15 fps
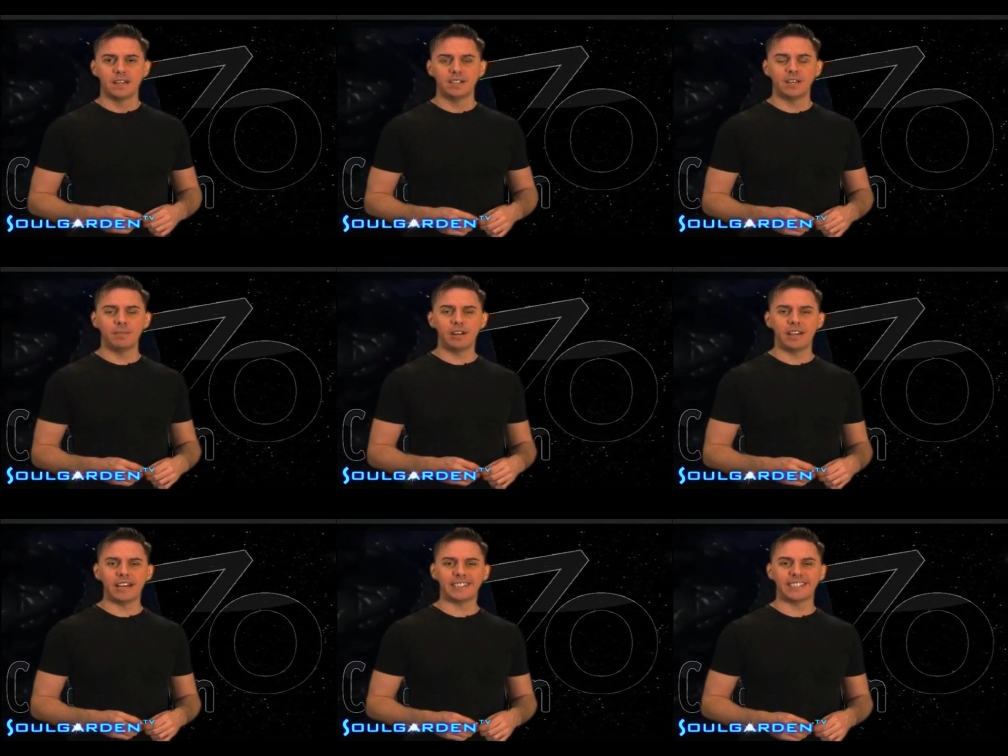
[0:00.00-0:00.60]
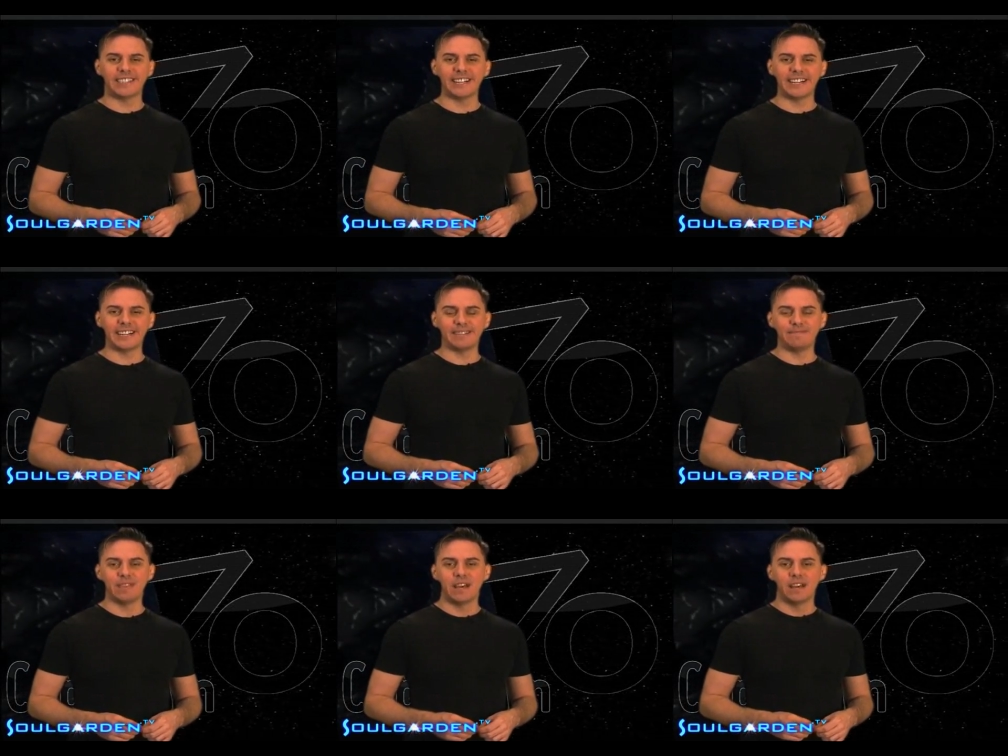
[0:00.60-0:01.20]
Zip into that
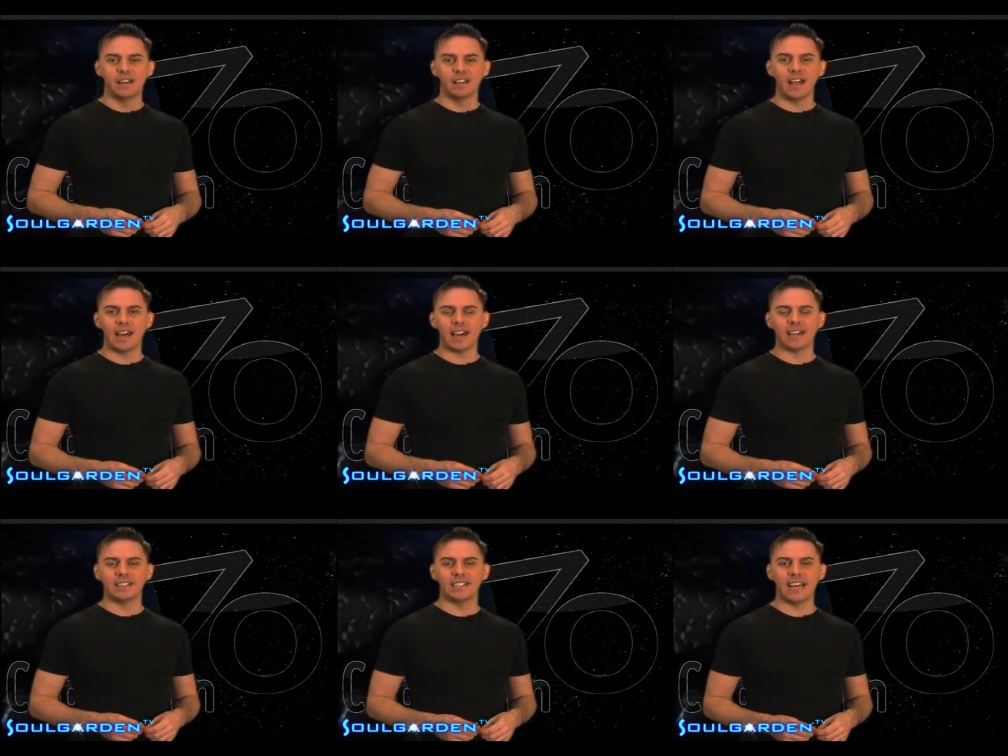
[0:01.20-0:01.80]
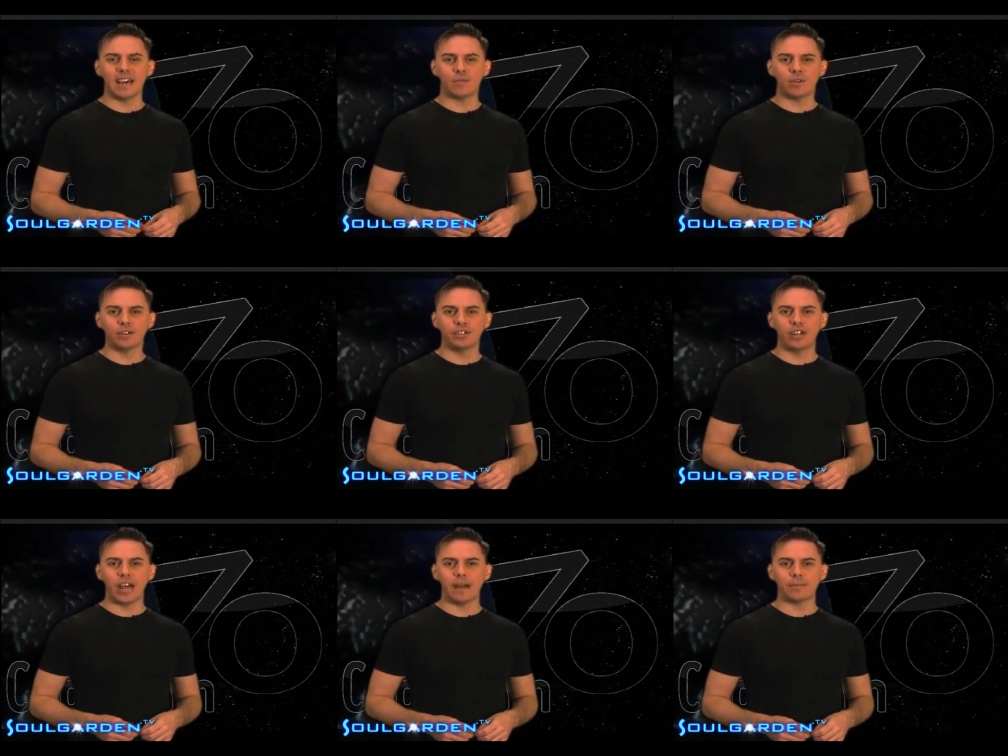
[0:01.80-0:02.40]
sun. Like I said, we're
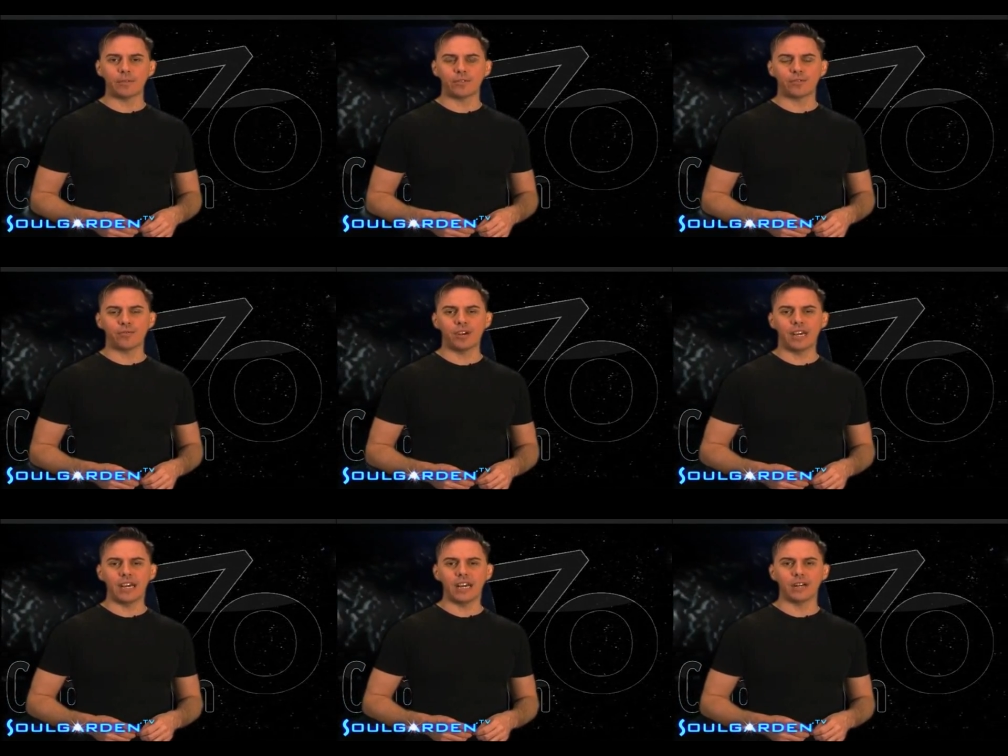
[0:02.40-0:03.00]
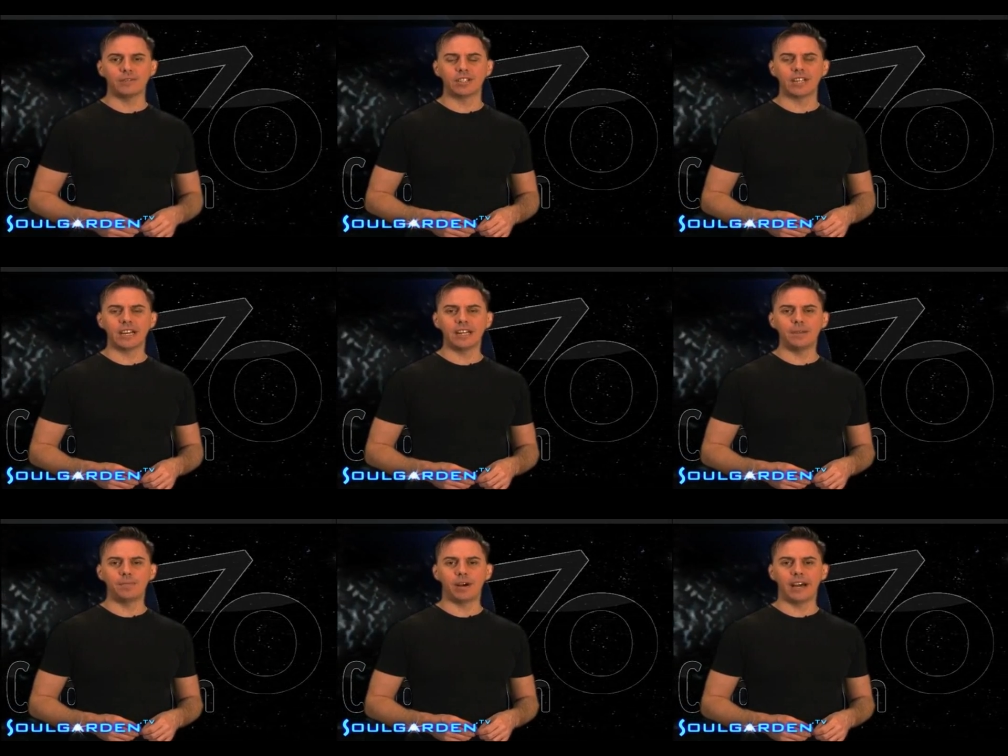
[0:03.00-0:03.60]
in chapter 3 of
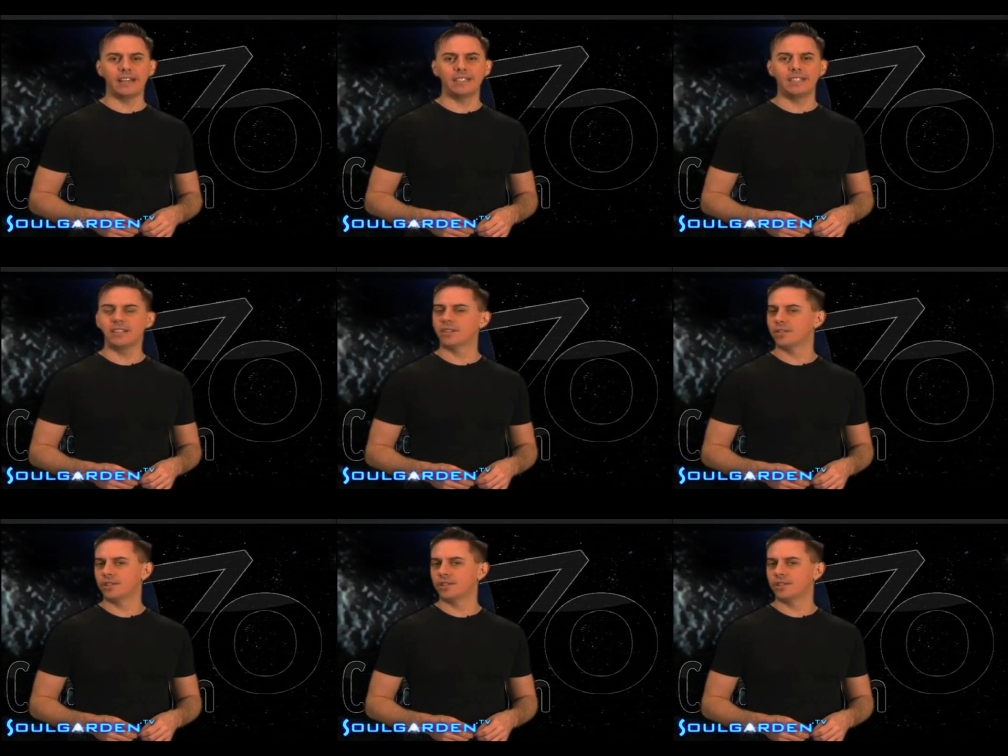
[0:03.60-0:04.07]
Sun in Pisces.